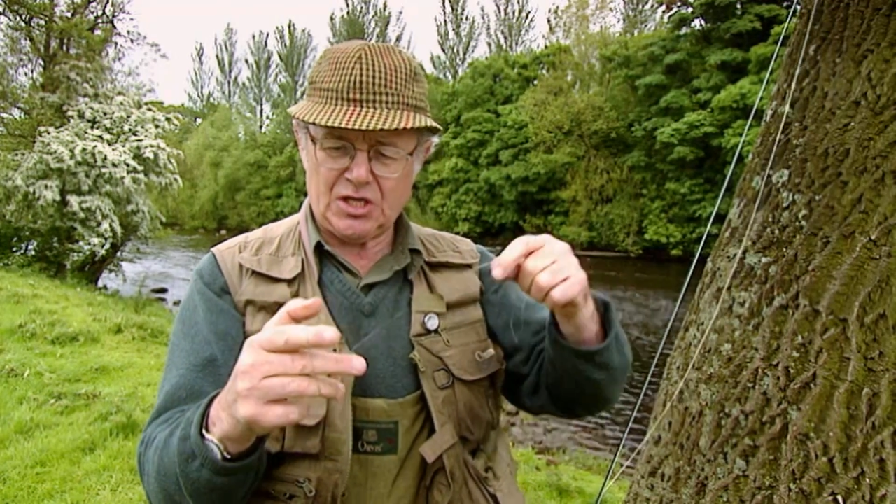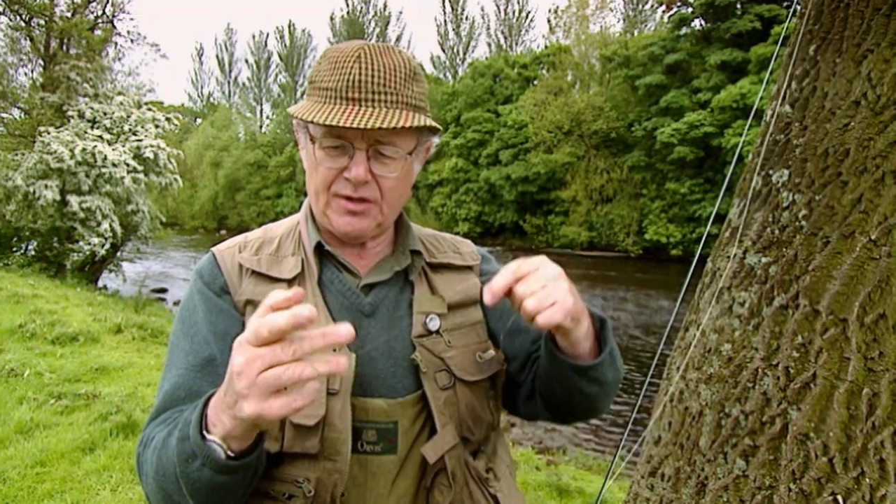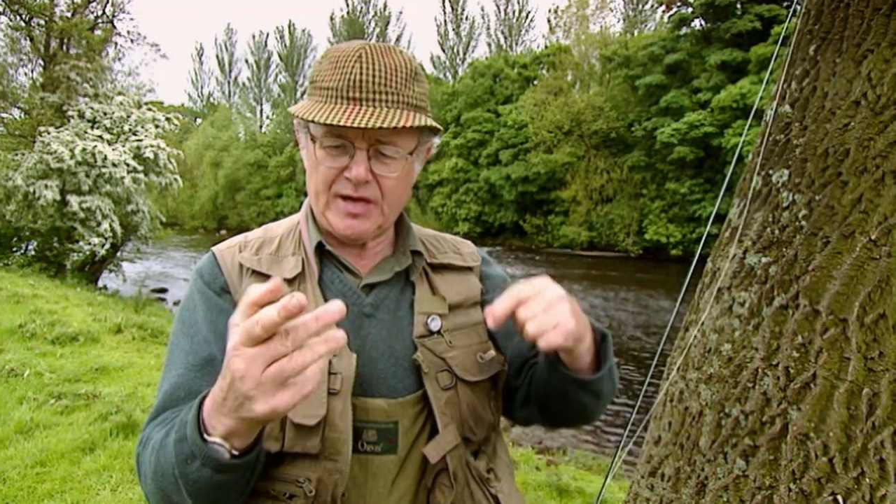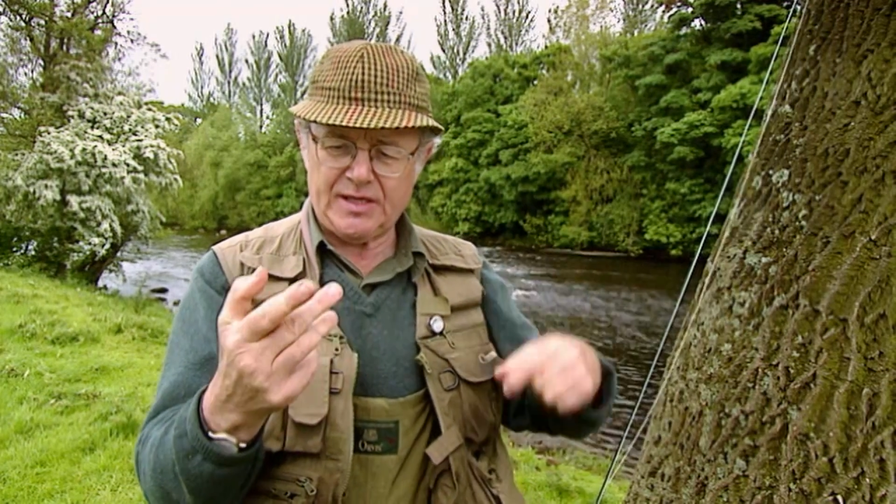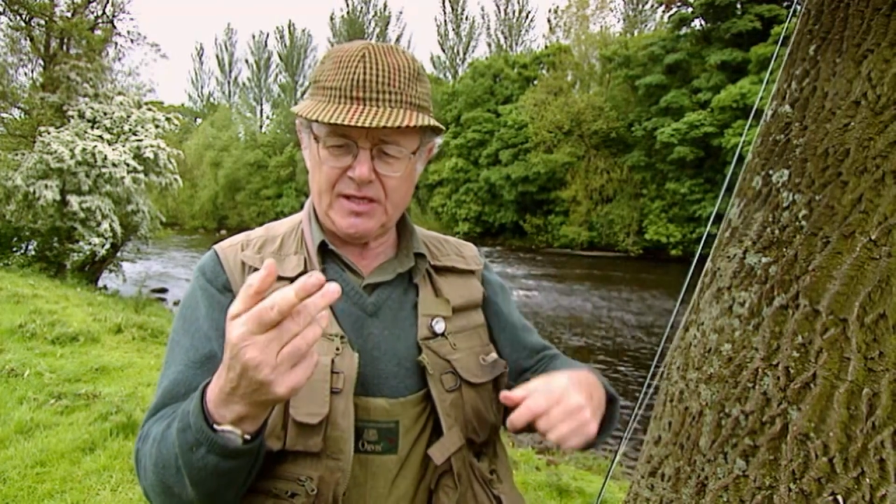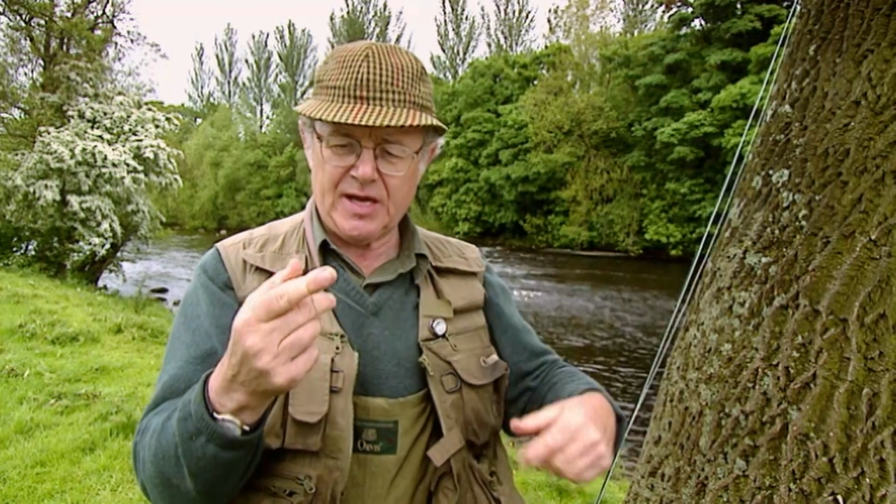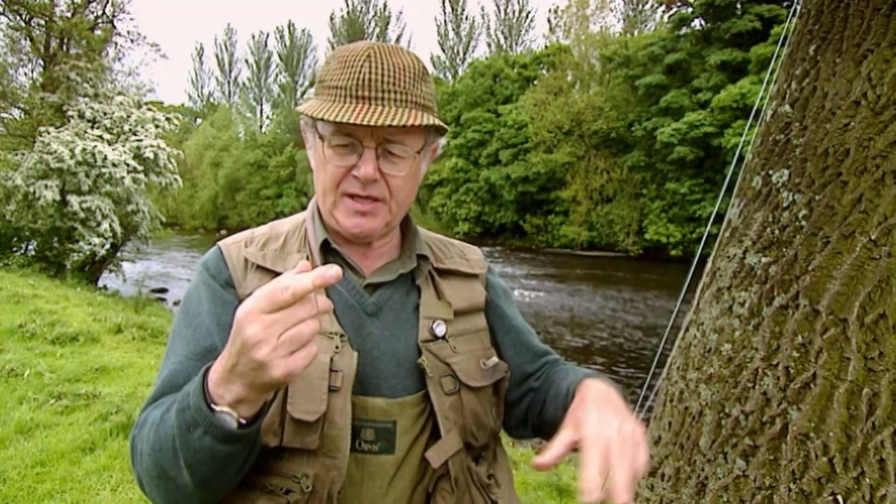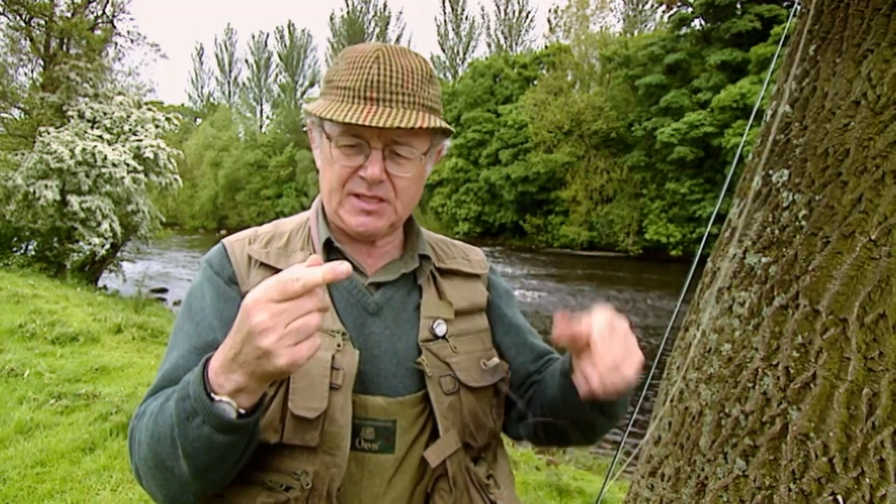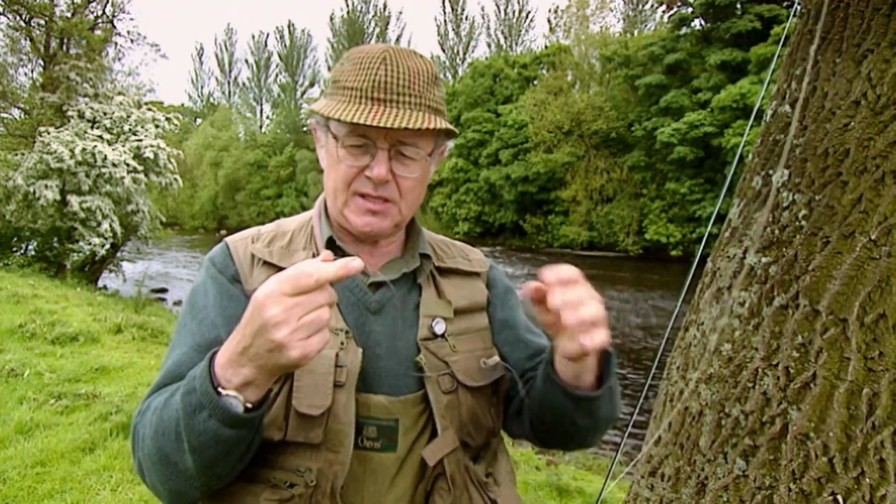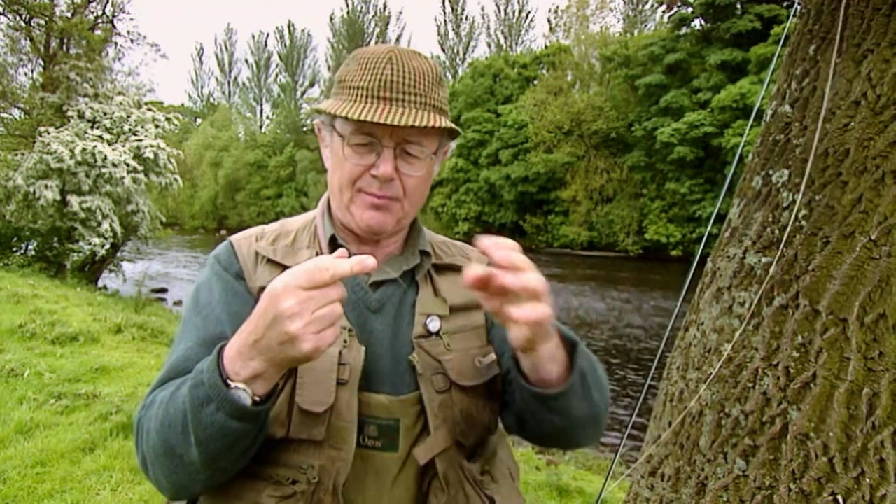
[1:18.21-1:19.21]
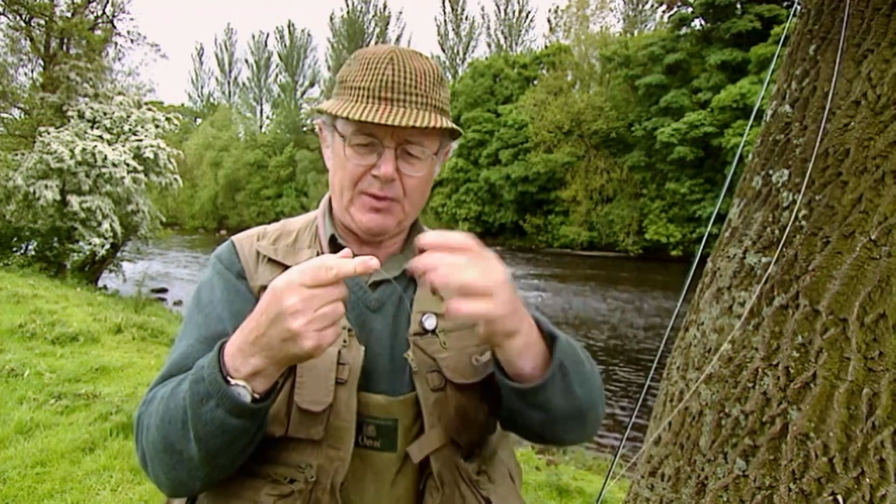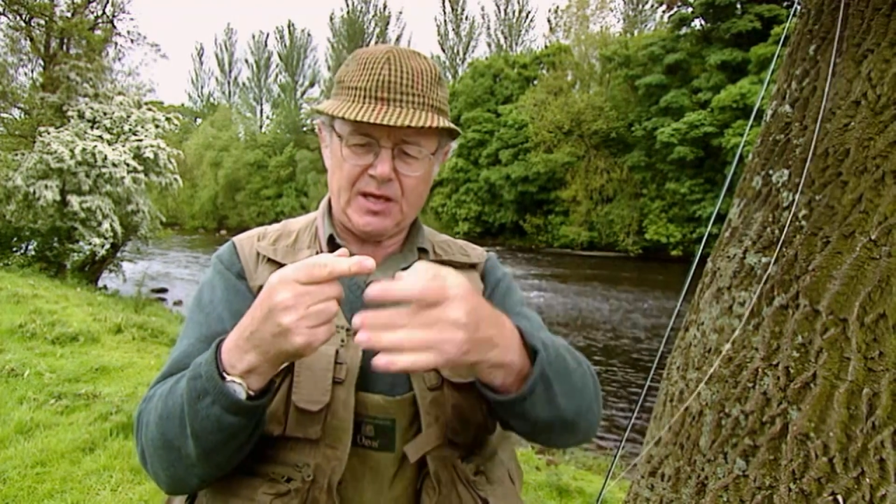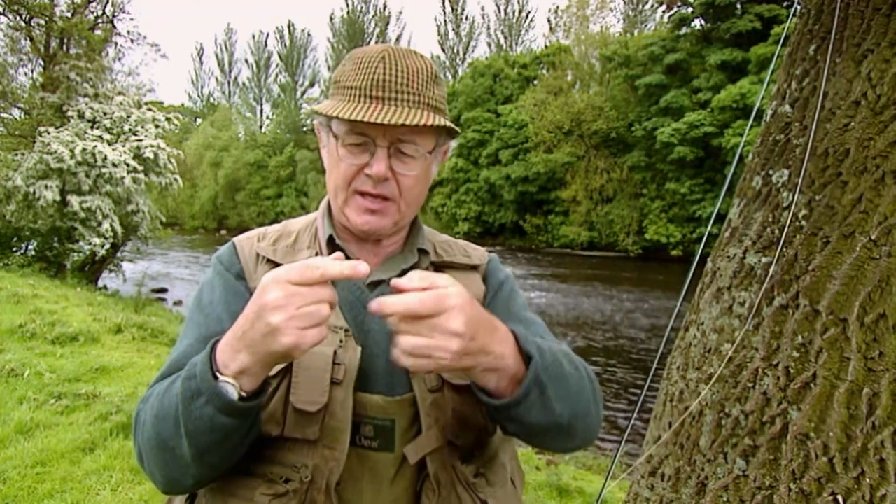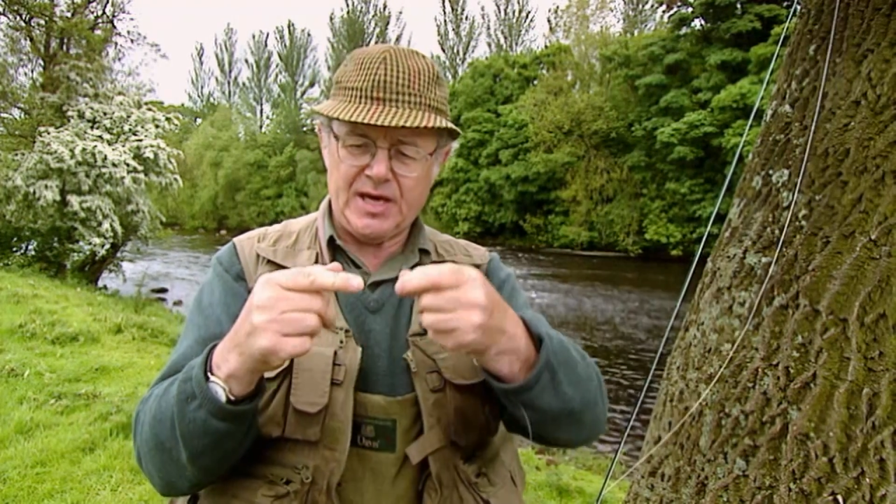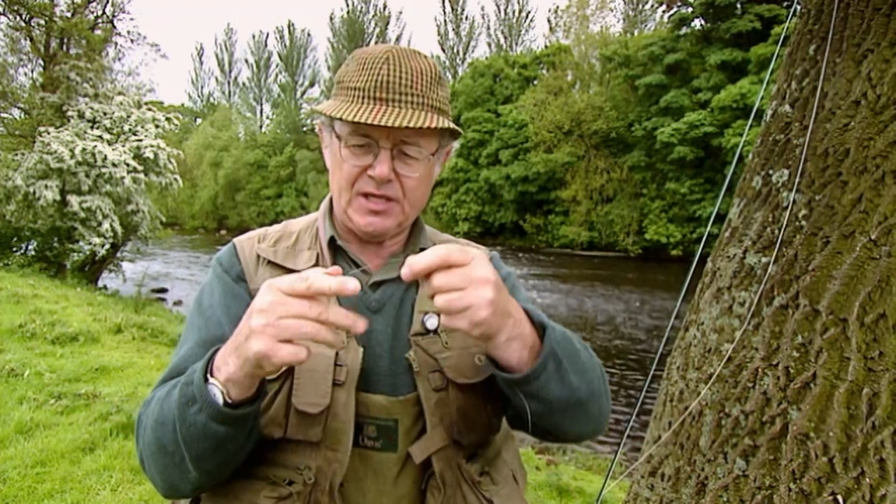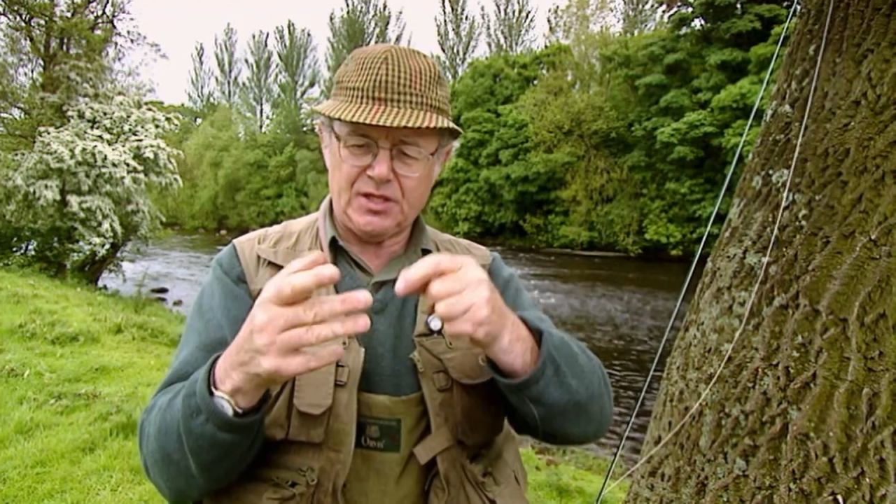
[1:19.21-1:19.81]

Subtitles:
and then it's simply a case